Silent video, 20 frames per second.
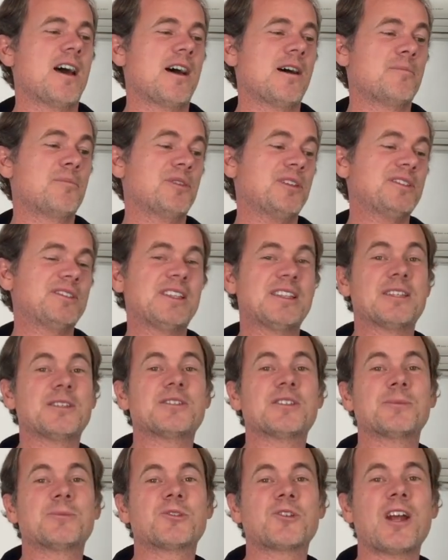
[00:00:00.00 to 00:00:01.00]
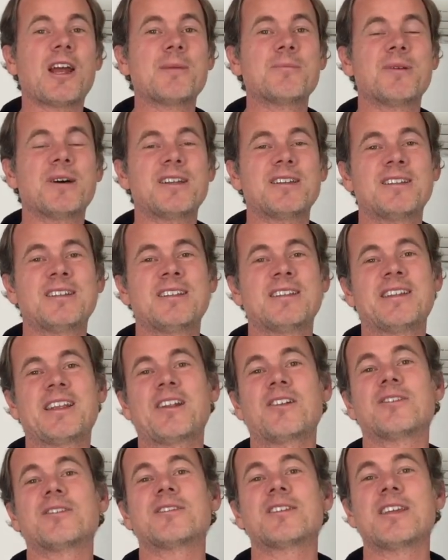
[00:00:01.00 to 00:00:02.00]
please hit the subscribe button, and
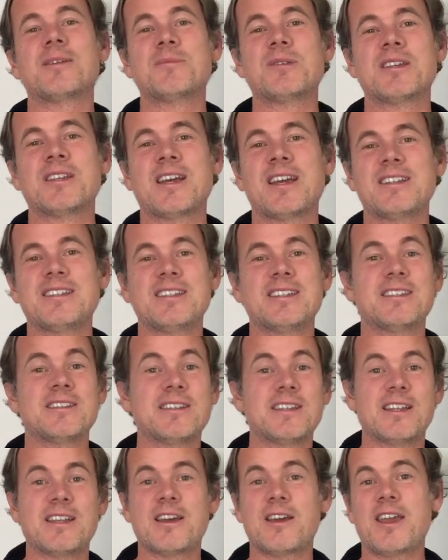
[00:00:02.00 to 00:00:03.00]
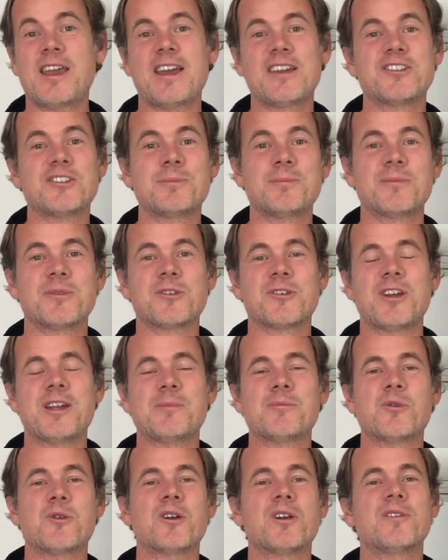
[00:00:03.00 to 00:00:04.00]
that'll give me an idea that, hey, I should
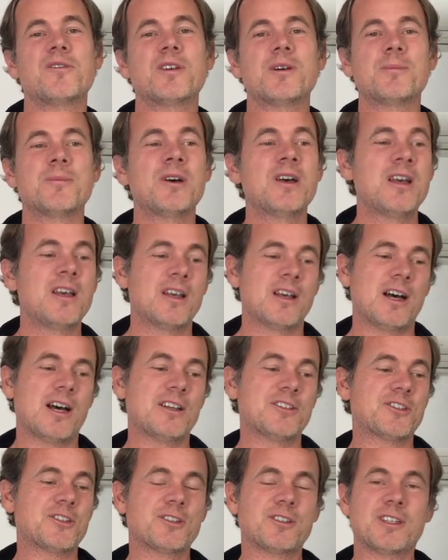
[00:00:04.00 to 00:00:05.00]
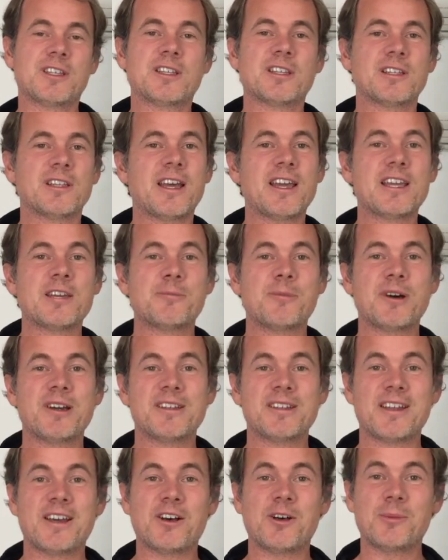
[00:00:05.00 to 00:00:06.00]
create more of them. Certainly the like
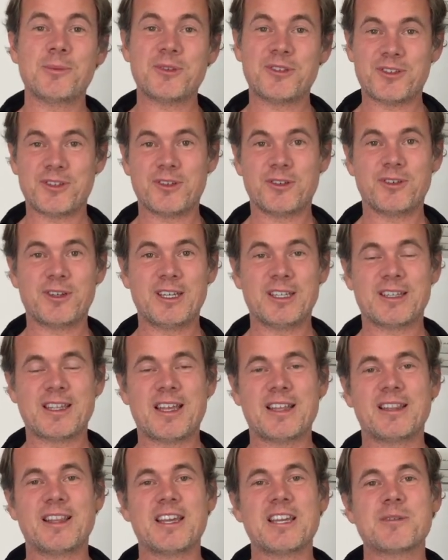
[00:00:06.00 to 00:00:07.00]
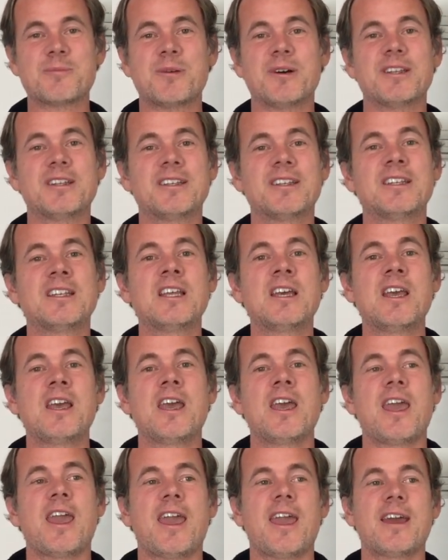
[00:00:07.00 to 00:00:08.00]
button helps, so hit that like button.
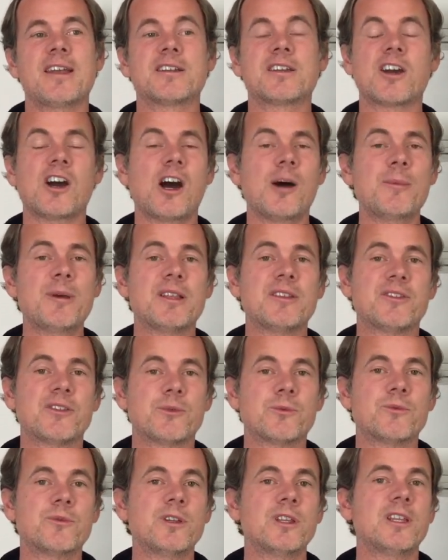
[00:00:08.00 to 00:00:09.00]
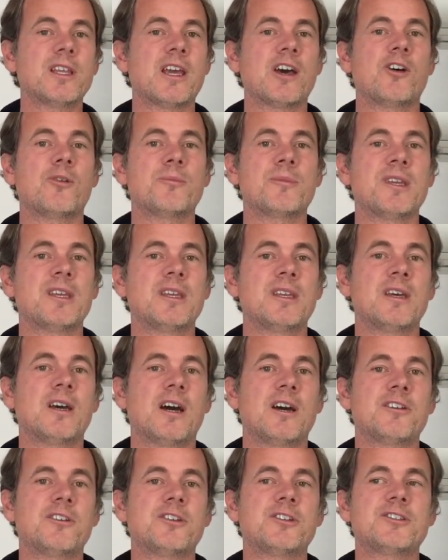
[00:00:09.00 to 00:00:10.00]
And comments really help me
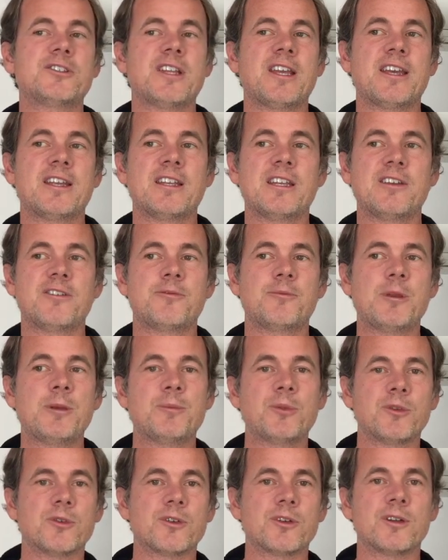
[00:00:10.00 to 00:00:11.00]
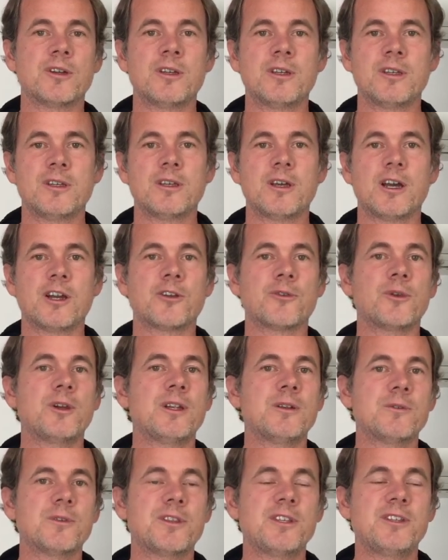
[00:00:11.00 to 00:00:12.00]
understand if people are
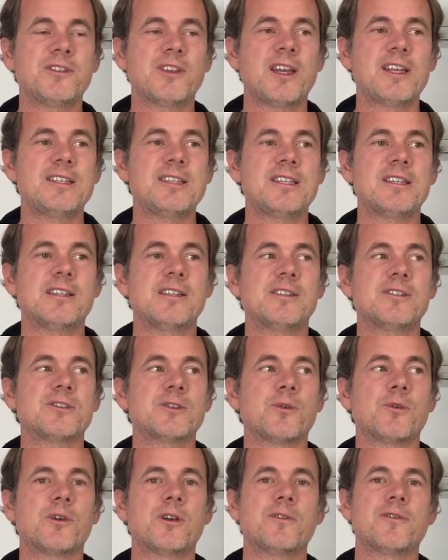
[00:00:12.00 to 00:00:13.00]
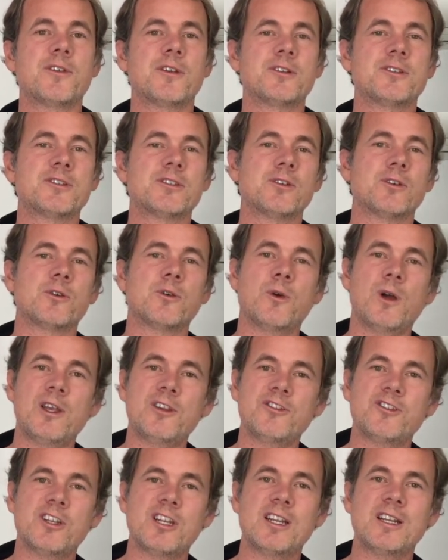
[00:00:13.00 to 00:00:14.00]
agreeing with these ideas, or if they're still
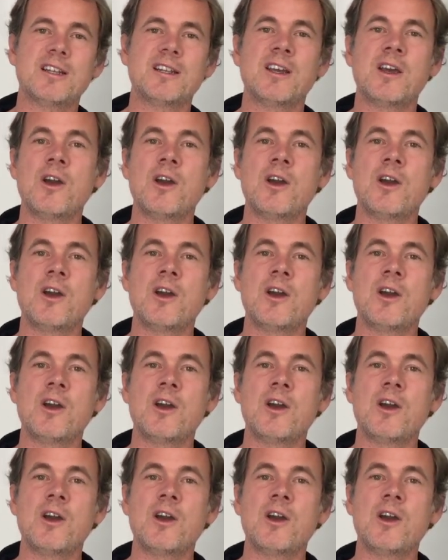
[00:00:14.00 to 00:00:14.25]
questioning,